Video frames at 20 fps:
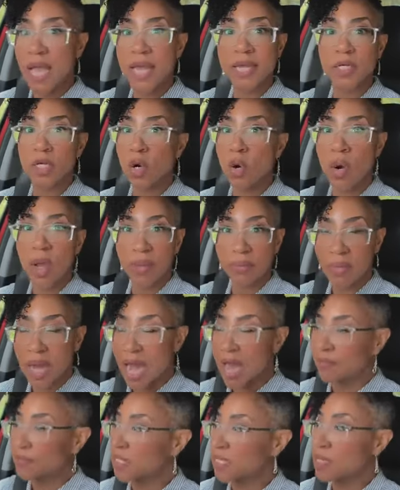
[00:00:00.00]
They do
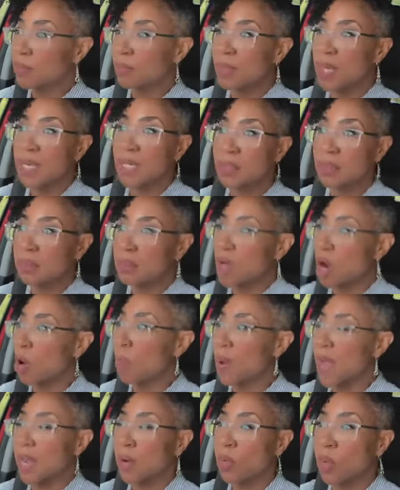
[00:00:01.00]
it. I've seen men
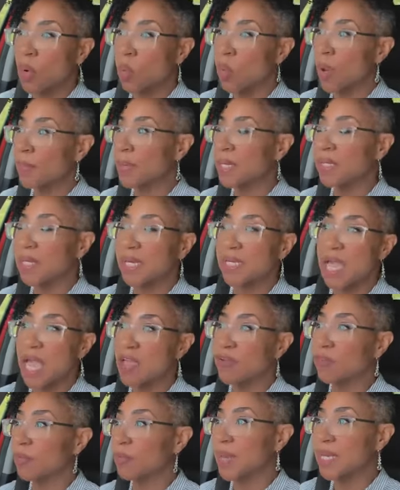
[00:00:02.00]
go back with women
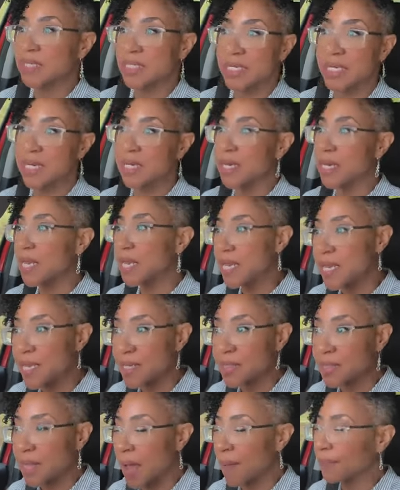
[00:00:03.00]
that gave them
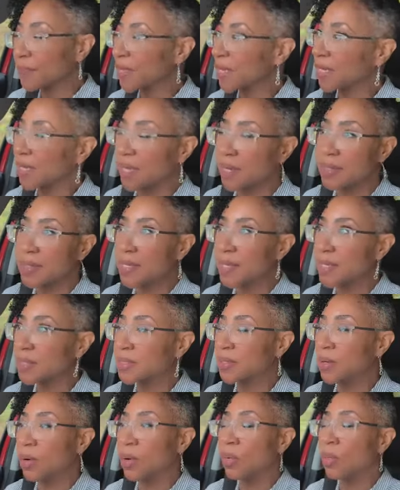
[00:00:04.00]
STDs. I'm thinking,
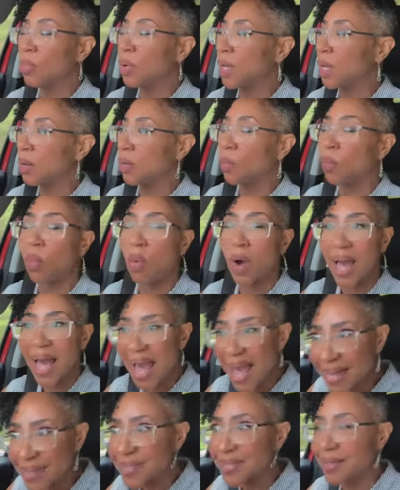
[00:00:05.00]
this, what,
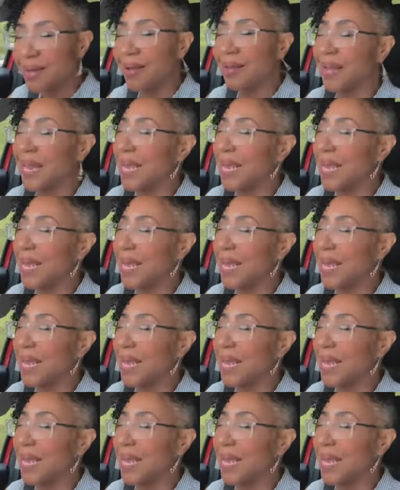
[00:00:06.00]
what?